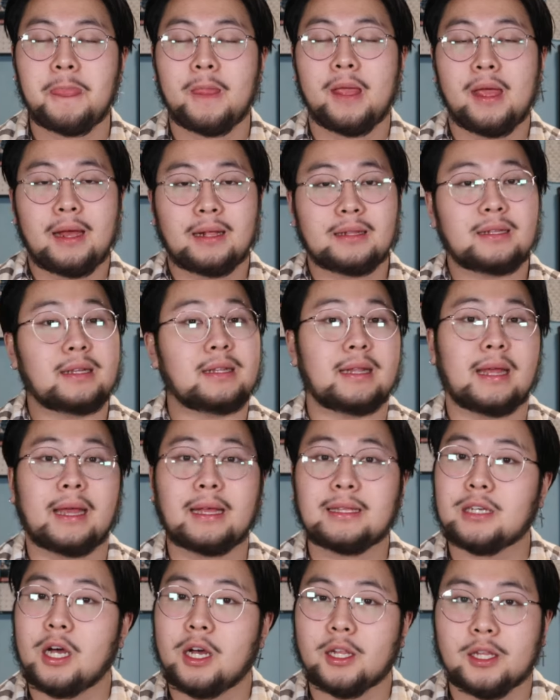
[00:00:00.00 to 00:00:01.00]
then it's
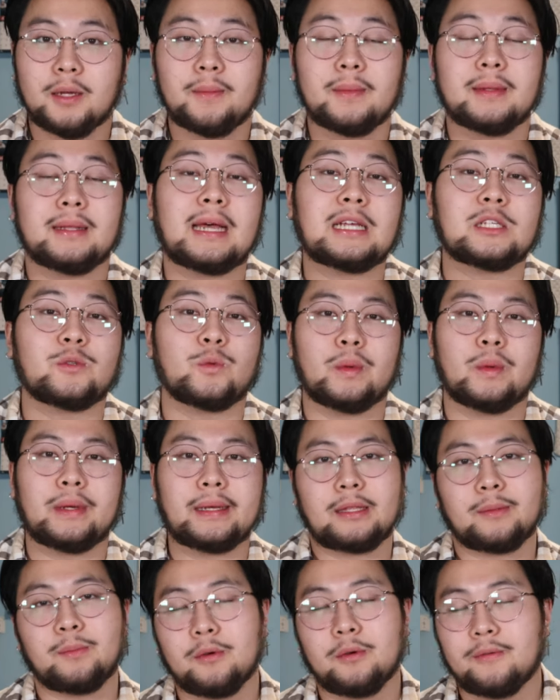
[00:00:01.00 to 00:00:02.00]
on him, and that's when we get to
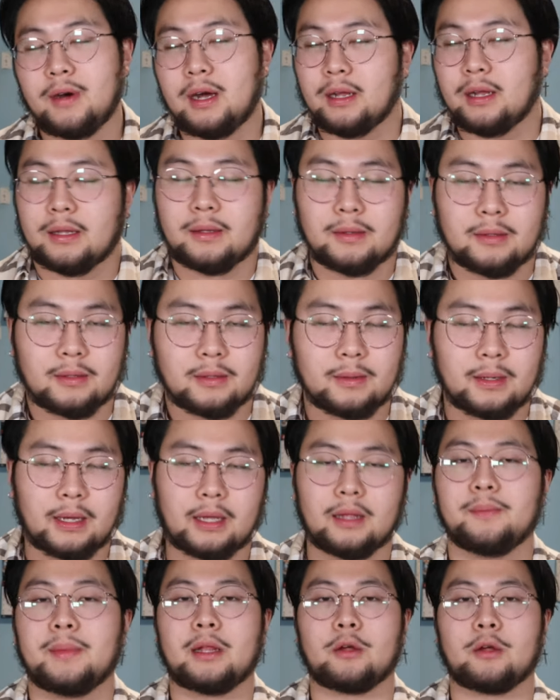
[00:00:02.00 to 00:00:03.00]
move on and get a
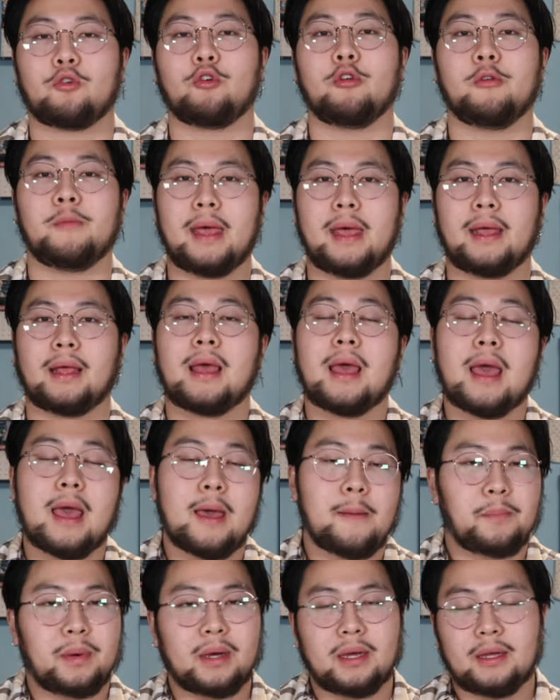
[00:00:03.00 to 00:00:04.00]
better quarterback.
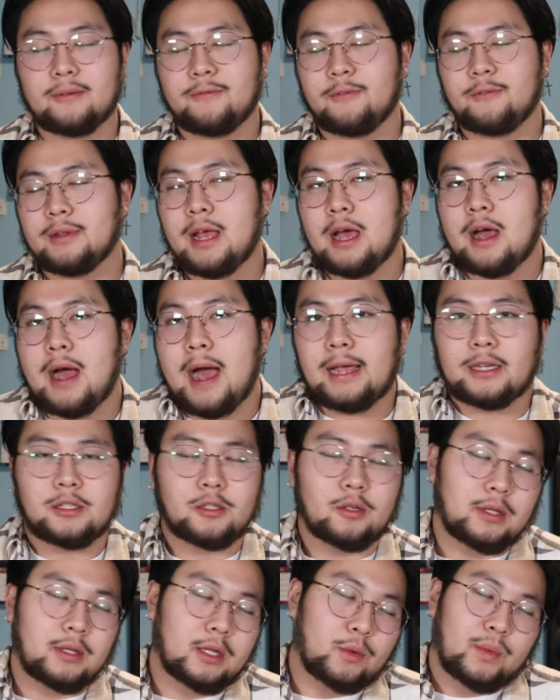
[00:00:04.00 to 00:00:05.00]
But for now, I still
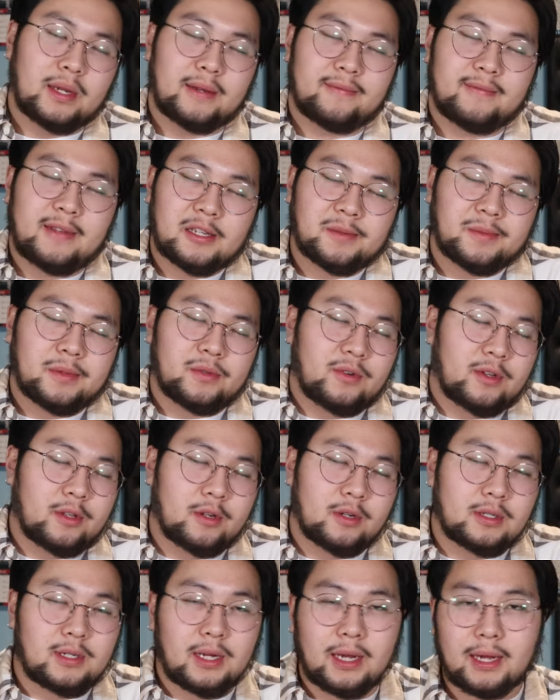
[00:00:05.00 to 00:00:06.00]
think we give Desmond Ridder a
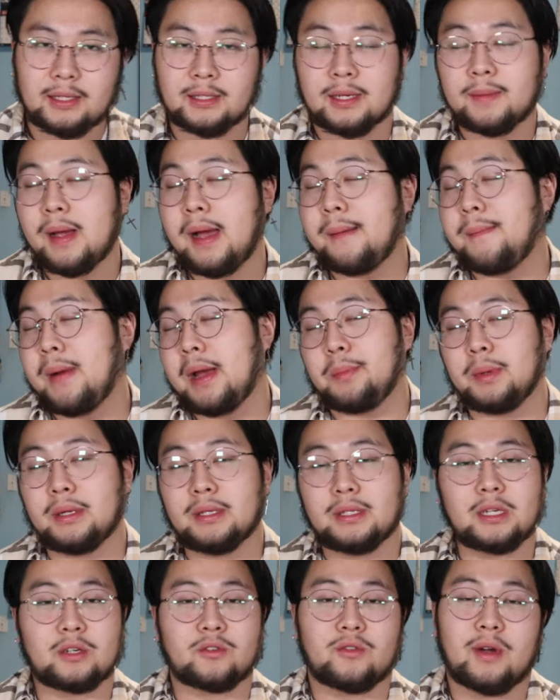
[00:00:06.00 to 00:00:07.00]
chance. I might be dick
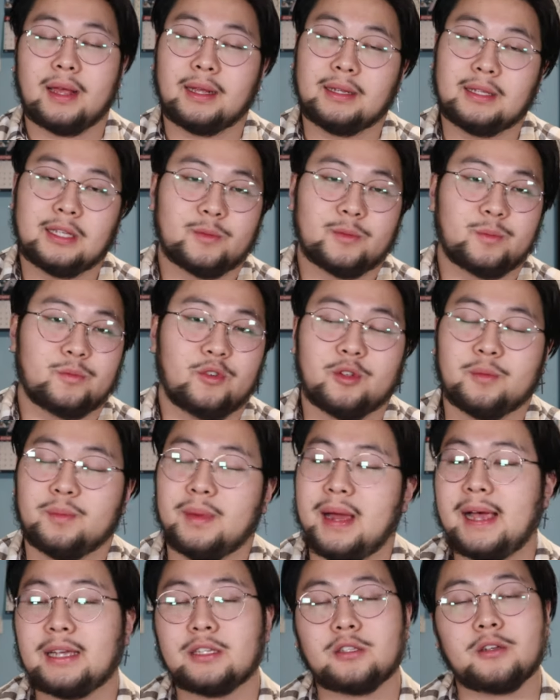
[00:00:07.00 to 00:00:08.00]
riding Desmond Ridder, but I
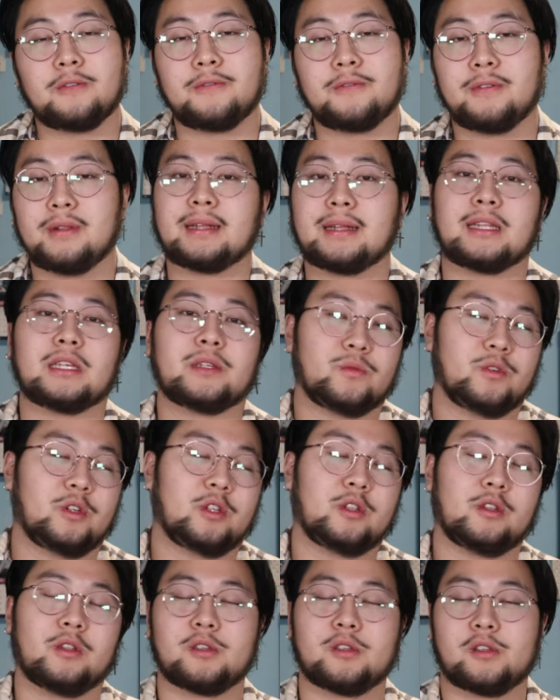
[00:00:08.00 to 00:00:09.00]
still feel like Desmond Ridder
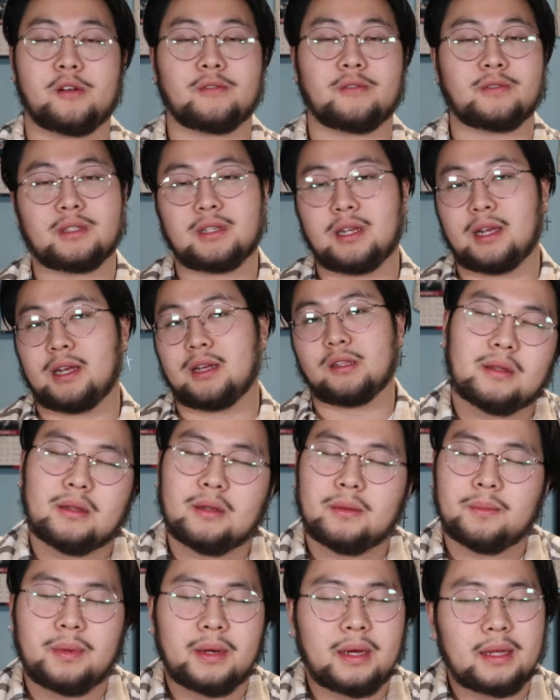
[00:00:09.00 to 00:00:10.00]
deserves a chance.
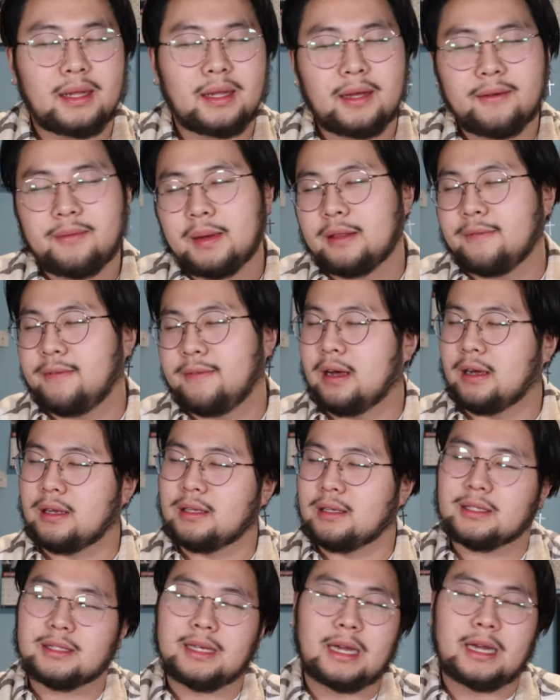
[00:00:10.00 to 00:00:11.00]
But enough about the Falcons, because
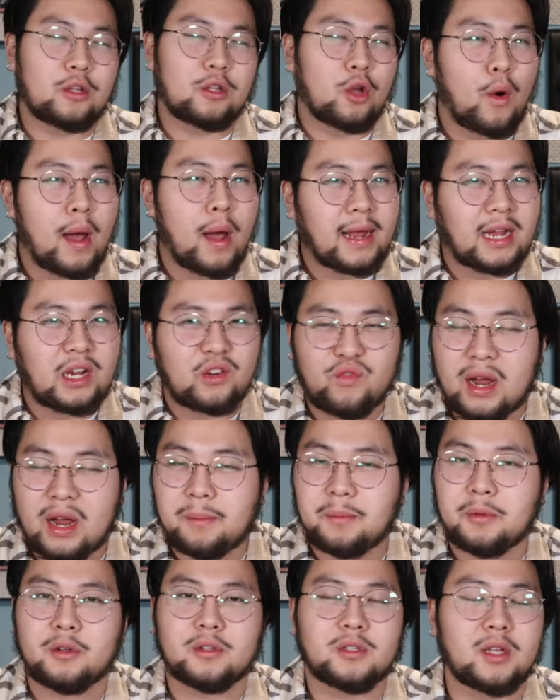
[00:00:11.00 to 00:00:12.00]
I know I can ramble
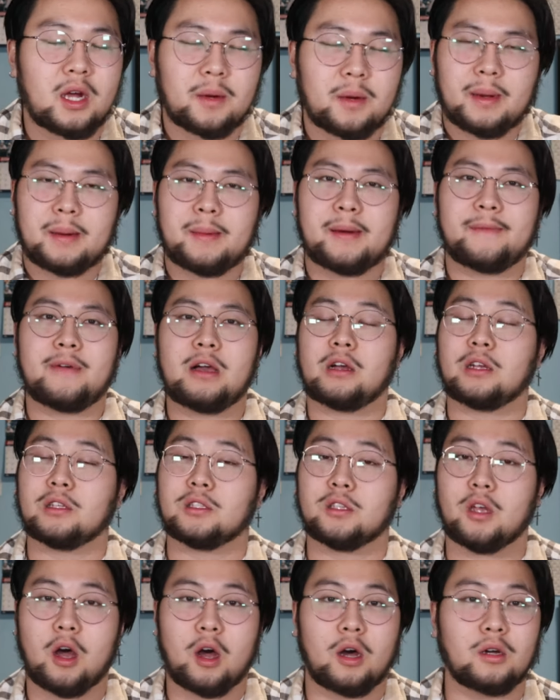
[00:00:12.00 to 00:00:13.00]
and talk about my Falcons
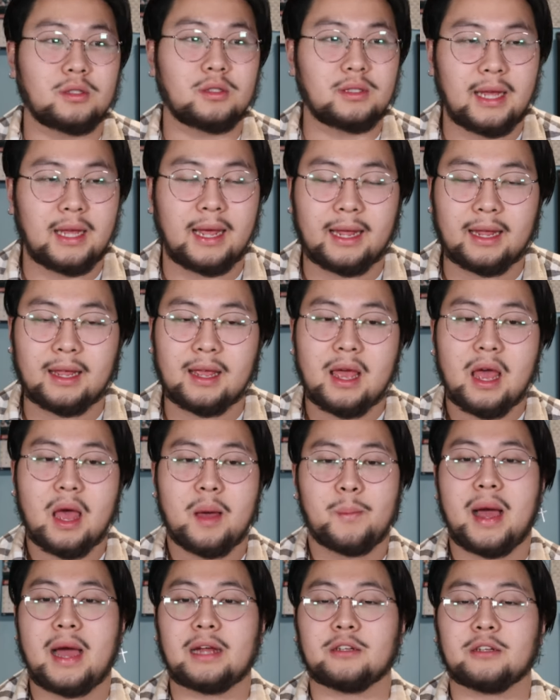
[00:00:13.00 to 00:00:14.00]
all day. But I
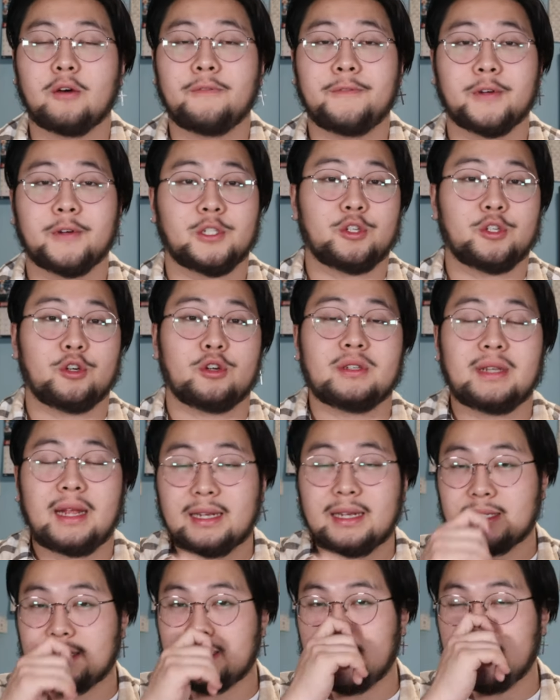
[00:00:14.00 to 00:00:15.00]
know for sure next
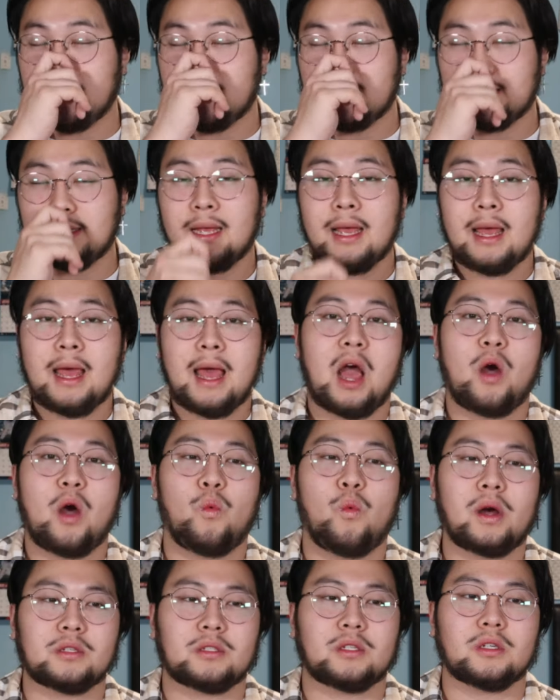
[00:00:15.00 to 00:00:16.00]
season, I want
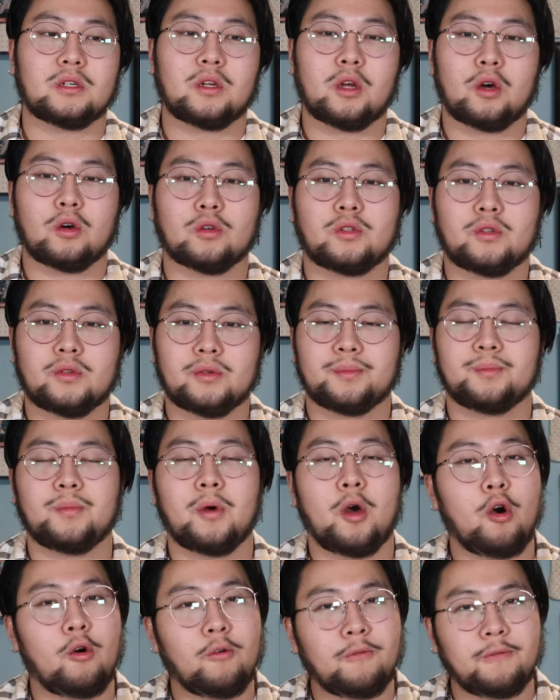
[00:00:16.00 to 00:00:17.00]
to go to
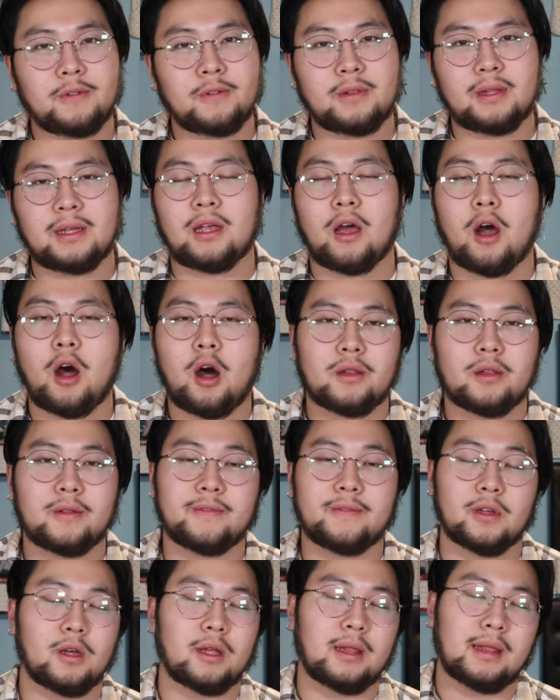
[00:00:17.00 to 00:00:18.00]
hopefully all of the
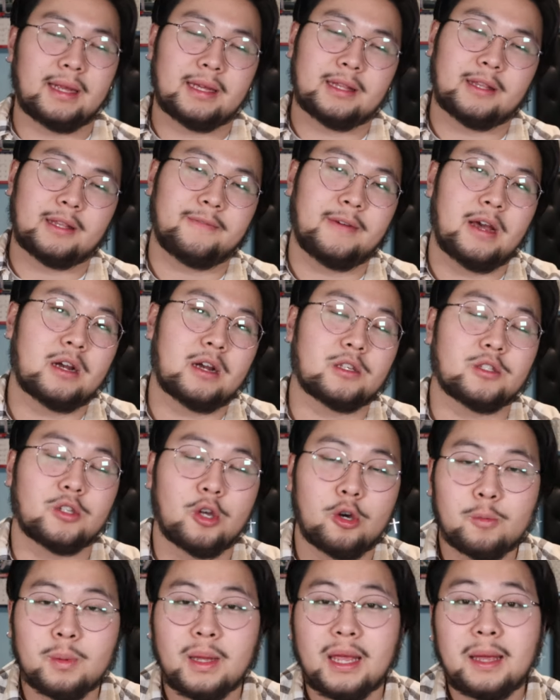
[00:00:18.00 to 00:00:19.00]
Atlanta Falcons home
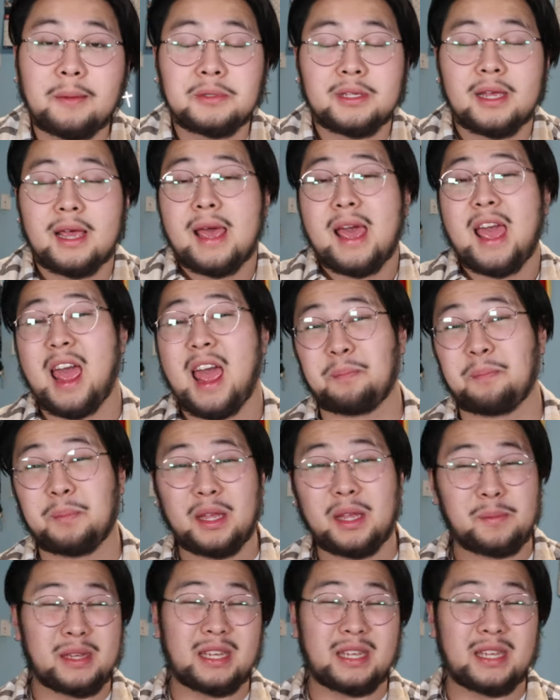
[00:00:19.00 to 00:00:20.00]
games, and maybe
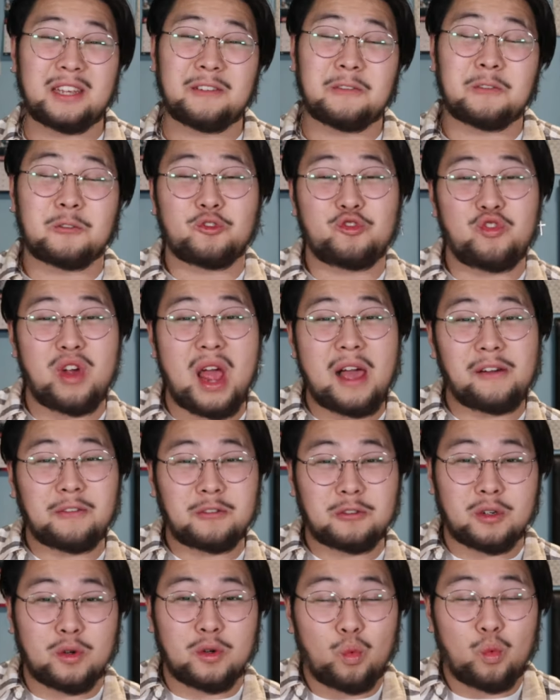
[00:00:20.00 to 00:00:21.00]
even travel
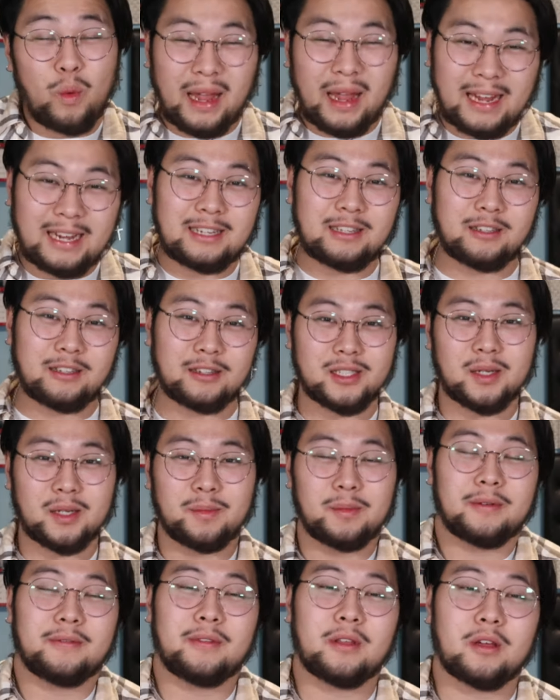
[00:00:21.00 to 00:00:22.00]
away to some of
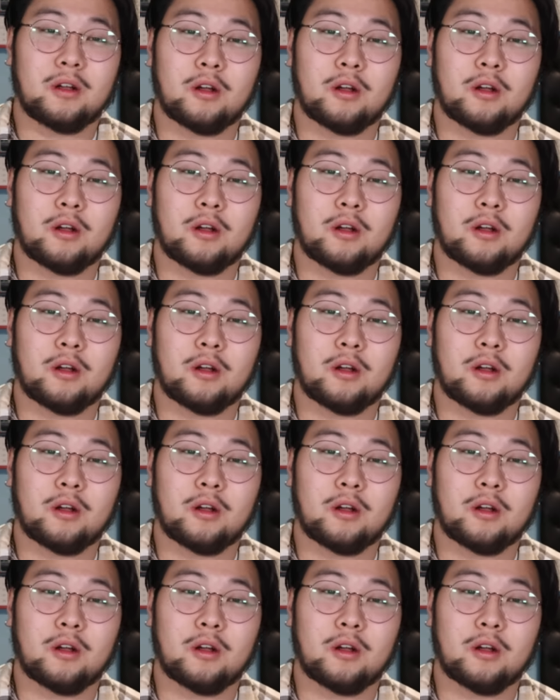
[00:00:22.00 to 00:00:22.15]
their